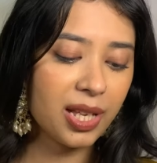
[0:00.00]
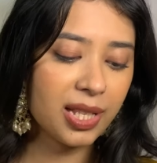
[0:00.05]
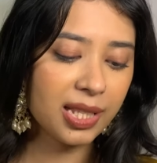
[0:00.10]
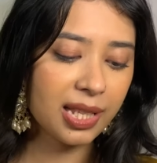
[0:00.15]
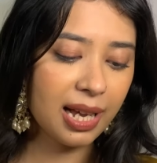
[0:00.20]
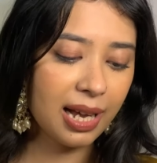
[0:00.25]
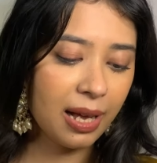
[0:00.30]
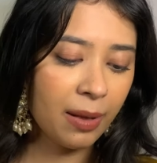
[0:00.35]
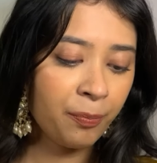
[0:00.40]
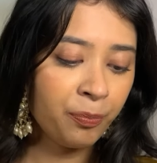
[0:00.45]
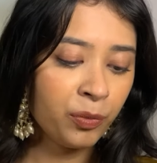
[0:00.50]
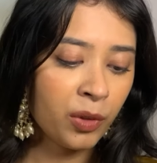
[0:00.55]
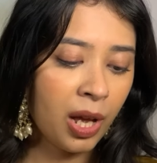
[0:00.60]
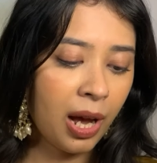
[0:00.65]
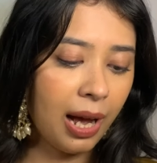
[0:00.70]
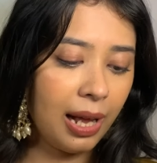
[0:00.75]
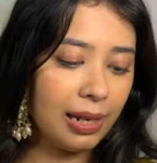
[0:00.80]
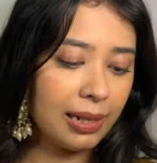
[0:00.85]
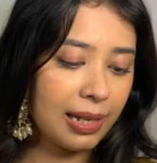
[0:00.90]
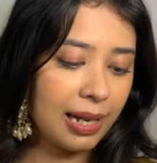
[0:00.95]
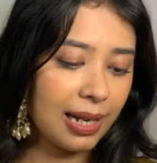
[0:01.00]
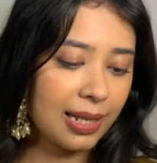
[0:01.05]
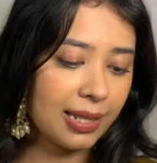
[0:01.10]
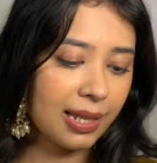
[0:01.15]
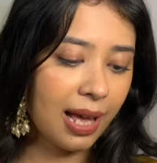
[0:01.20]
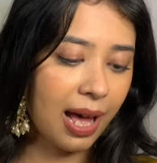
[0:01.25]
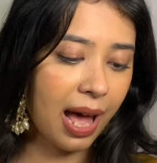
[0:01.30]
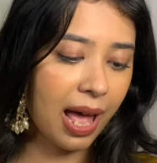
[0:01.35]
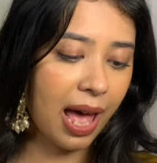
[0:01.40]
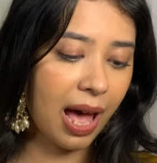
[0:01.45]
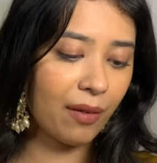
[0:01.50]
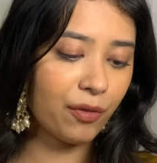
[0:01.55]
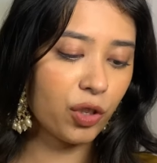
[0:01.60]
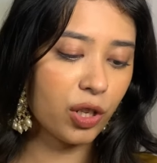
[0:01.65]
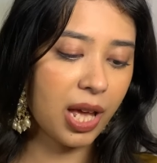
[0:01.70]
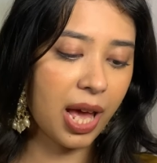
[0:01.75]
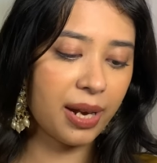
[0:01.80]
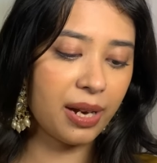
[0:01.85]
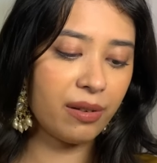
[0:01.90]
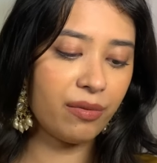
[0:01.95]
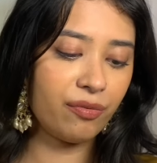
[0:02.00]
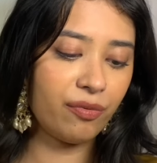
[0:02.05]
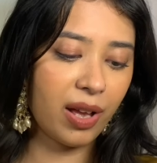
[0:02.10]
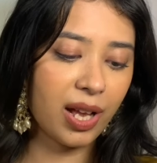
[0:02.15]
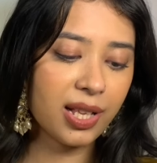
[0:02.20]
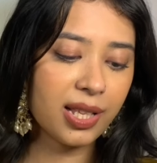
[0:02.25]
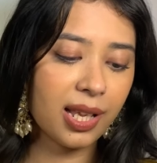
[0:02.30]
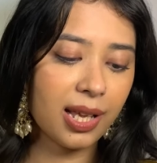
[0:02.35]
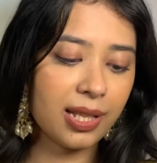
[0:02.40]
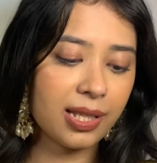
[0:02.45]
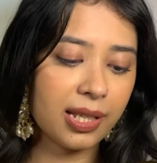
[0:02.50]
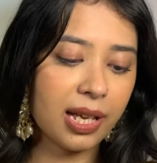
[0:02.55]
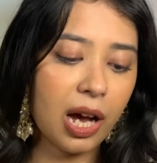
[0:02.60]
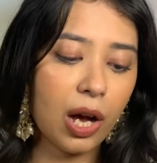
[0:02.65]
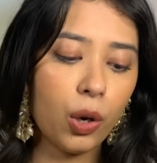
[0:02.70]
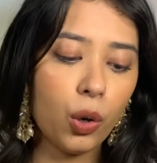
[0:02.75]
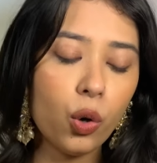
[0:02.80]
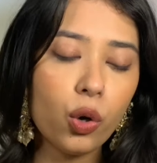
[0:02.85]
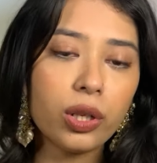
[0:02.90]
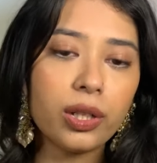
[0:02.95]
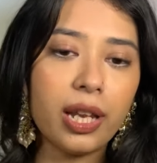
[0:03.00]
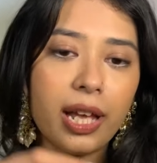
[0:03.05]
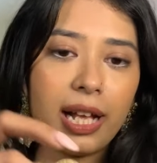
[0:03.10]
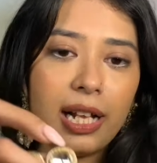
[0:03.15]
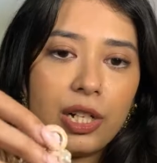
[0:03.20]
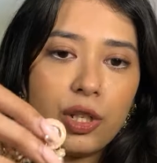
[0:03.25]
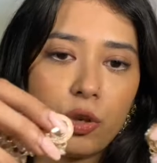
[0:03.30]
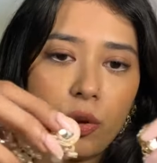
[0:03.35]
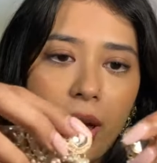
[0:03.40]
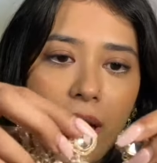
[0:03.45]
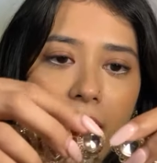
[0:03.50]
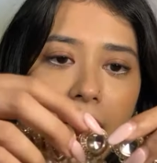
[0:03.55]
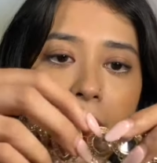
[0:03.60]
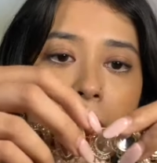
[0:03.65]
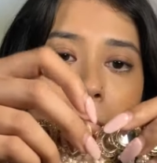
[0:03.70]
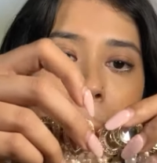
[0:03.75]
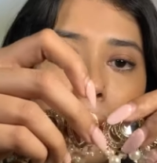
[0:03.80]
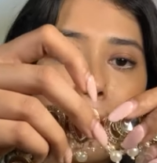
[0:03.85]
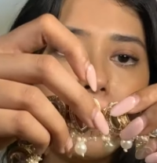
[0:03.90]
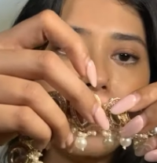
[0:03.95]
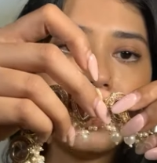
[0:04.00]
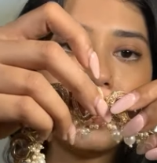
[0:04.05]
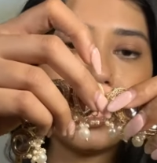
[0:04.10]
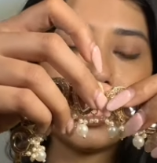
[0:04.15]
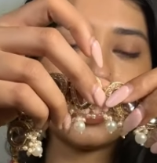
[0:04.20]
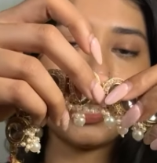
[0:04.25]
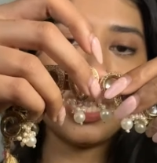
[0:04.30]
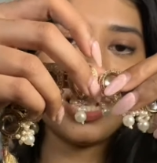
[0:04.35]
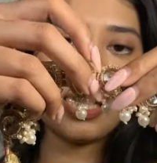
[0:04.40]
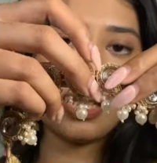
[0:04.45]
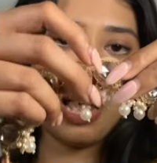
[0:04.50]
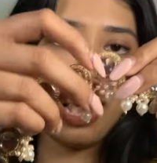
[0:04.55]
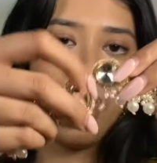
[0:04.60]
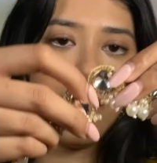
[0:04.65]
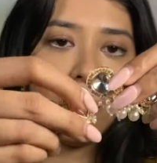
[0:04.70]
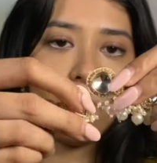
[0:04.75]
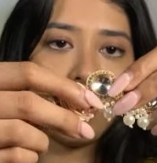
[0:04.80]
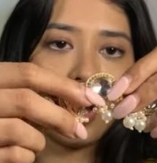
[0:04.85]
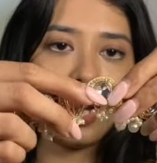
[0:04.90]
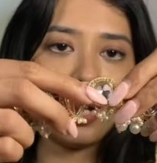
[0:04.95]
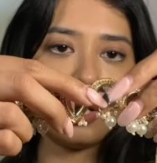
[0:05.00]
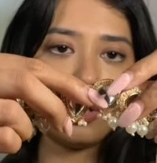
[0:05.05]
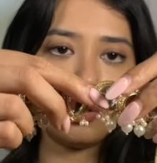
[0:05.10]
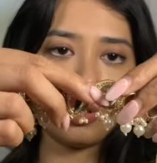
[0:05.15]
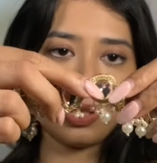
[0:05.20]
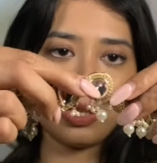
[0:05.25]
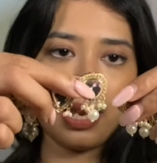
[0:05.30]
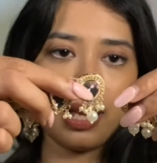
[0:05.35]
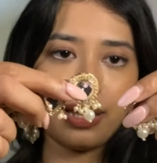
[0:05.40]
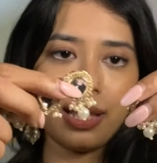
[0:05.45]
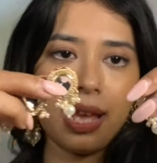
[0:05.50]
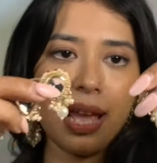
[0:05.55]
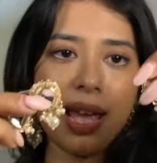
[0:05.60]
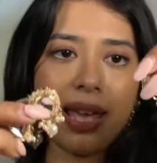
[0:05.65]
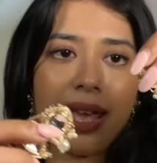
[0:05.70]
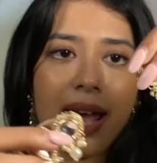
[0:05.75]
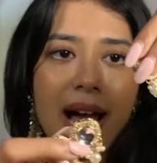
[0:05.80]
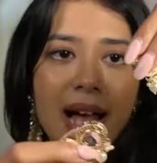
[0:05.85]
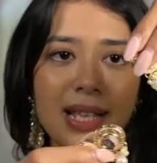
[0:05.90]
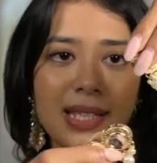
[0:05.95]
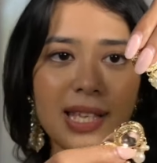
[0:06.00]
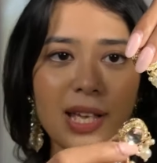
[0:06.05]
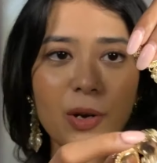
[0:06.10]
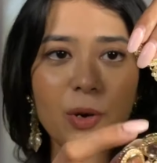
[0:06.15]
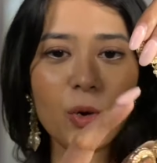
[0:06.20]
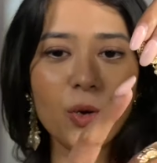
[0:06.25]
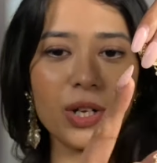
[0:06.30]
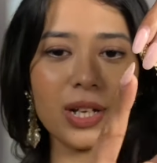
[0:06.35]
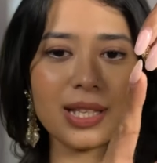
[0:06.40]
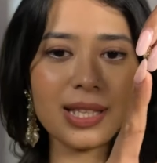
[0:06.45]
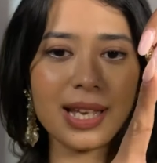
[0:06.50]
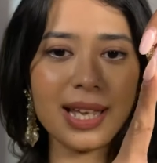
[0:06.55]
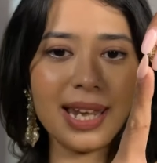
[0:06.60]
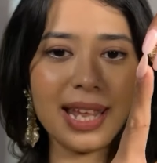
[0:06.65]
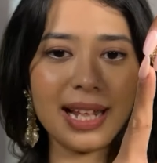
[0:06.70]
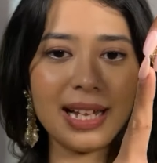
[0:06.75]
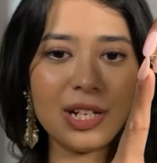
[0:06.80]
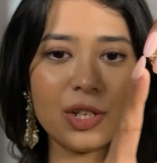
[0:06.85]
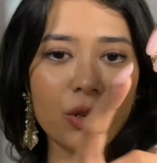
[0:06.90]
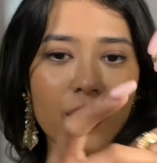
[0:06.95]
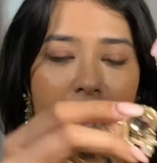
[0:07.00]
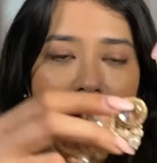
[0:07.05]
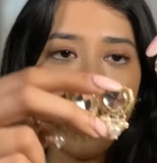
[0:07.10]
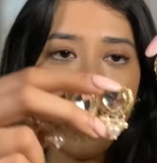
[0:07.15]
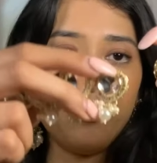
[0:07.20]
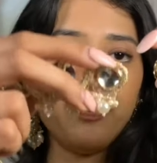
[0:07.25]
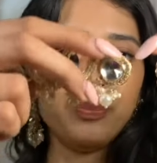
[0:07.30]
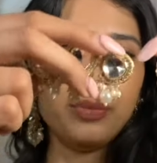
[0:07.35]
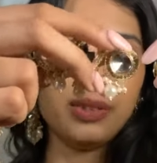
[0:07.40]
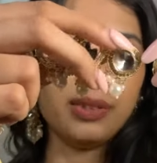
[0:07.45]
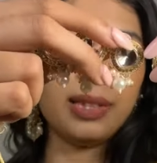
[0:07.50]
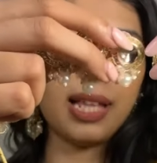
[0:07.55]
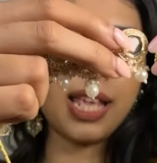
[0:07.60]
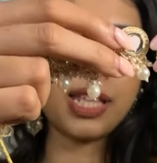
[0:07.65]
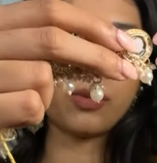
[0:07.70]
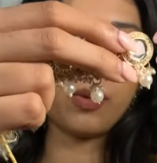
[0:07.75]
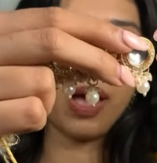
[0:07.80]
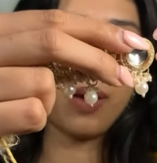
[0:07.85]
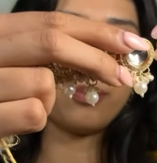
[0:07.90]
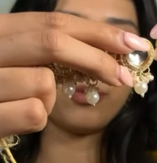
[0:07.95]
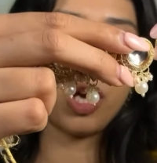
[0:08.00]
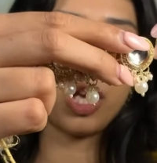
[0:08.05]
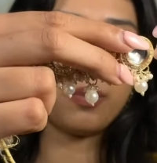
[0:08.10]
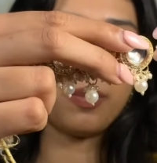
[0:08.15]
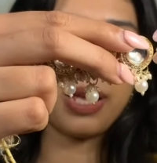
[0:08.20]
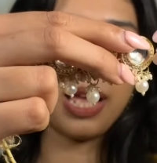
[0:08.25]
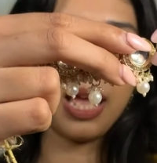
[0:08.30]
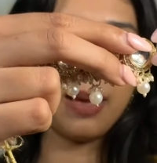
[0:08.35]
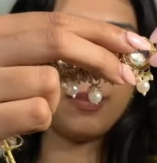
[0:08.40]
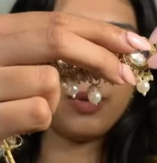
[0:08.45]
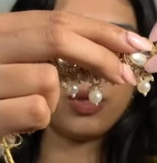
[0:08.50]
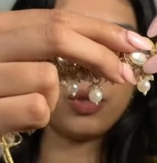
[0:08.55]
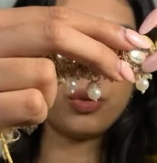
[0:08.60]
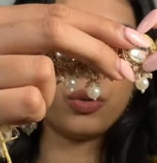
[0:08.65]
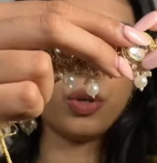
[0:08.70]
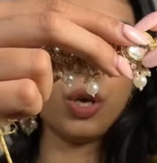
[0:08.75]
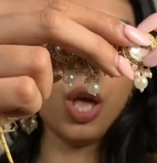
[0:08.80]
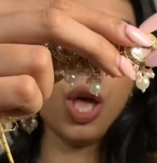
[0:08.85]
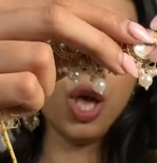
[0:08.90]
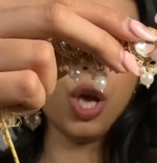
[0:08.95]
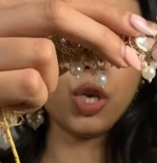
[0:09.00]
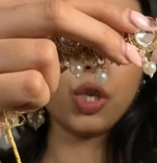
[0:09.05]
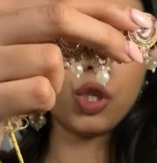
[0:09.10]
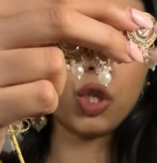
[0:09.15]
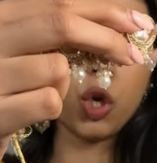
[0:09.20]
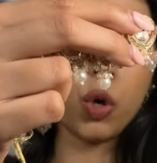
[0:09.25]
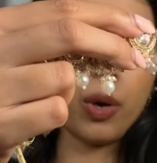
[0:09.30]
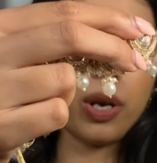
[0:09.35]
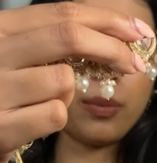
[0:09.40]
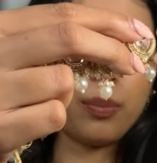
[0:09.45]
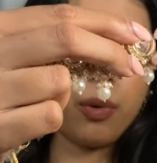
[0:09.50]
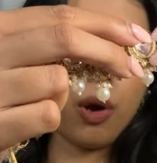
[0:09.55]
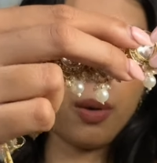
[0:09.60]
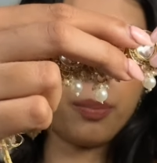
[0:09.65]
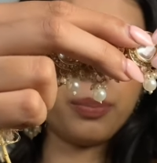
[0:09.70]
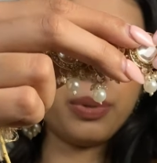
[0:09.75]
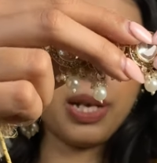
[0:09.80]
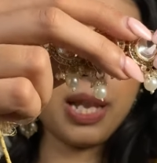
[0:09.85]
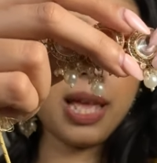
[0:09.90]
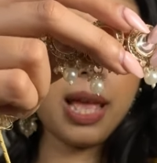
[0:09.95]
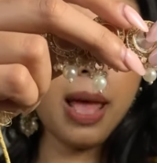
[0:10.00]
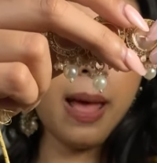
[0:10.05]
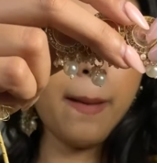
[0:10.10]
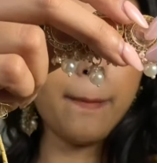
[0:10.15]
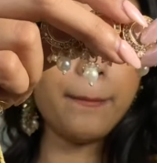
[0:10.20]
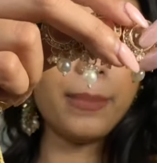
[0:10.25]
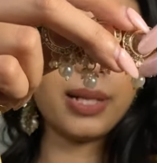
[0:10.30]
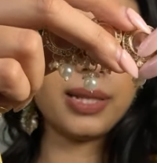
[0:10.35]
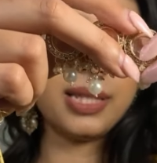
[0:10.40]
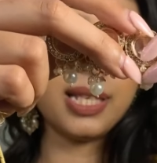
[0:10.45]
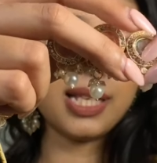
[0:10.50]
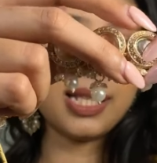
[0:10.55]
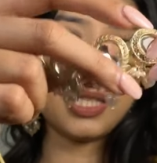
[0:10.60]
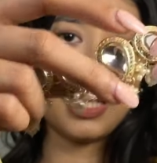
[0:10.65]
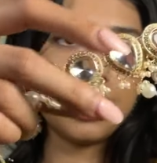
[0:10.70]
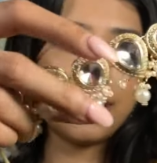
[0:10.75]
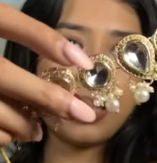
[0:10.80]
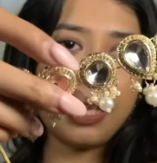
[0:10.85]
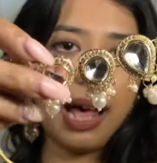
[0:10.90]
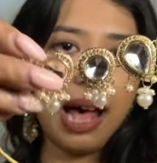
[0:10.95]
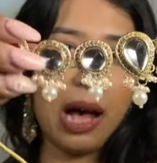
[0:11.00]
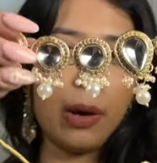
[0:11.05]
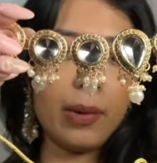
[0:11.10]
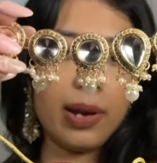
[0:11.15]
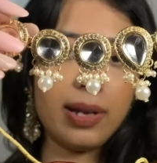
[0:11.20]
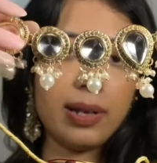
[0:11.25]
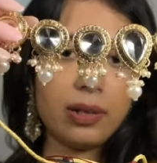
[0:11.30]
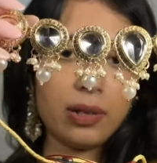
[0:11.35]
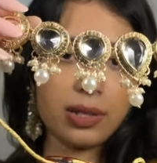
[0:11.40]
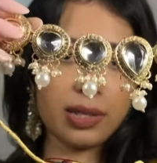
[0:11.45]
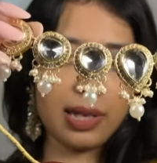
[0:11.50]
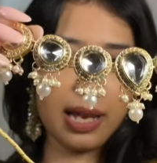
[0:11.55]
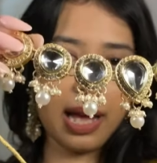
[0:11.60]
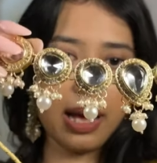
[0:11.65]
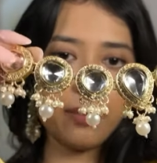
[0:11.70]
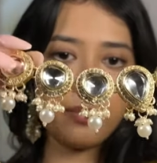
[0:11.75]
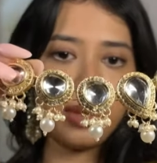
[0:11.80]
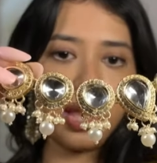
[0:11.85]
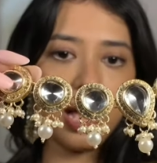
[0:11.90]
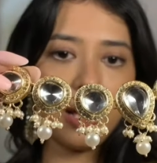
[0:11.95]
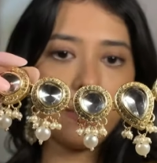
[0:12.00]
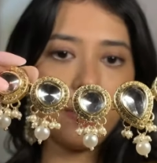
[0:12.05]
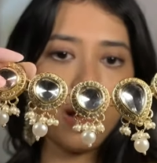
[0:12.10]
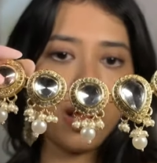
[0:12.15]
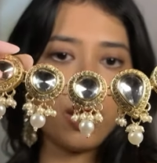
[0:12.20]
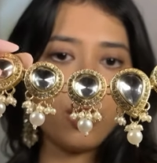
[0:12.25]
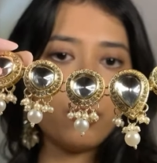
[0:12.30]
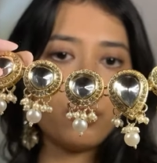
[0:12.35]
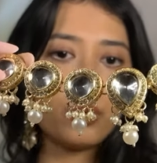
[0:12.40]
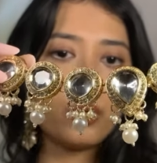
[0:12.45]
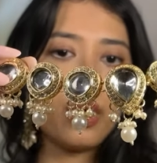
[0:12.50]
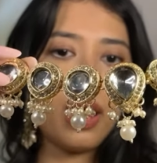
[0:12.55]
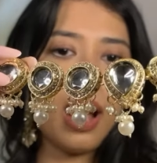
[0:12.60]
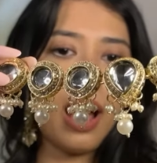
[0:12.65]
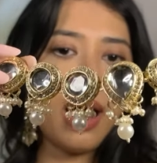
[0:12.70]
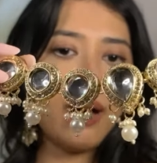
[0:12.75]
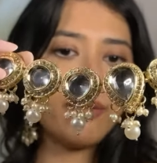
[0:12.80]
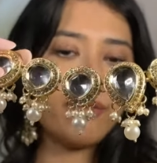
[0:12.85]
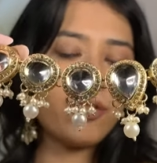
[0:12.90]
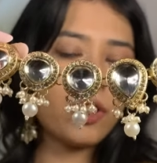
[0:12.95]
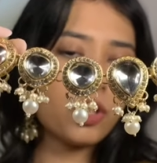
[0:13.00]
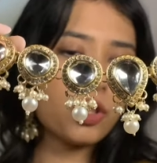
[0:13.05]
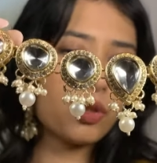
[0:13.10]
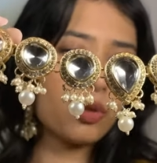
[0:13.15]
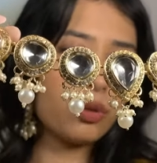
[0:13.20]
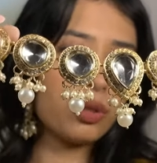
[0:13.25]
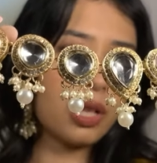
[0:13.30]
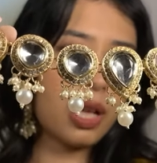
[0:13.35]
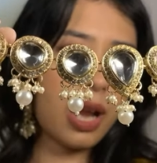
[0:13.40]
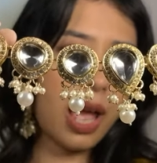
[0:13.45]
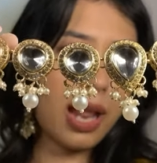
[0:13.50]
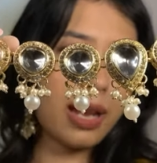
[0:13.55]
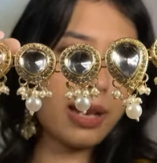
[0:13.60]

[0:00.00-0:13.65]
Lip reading: Iska halka sa I have to get it fixed. Iska hook nikal chuka hai, but this is how it looks like. Theek hai, yahan se hook iska nikal chuka hai, that's why I'm not being able to show it properly, but this is how it looks like. Aap dekh pa rahe ho, kaafi sundar hai